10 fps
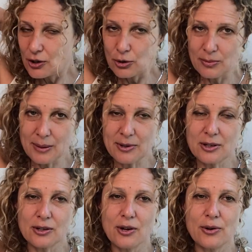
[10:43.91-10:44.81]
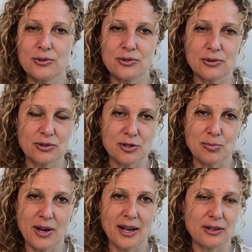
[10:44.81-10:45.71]
you may be close to the
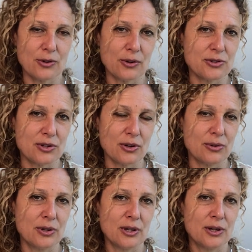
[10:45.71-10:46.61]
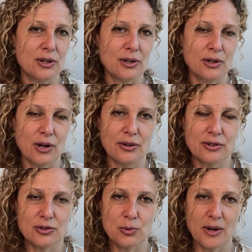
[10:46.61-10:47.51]
spine also on
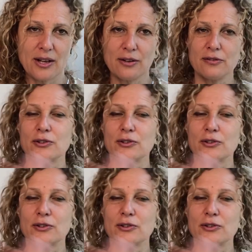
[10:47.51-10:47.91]
the twelve.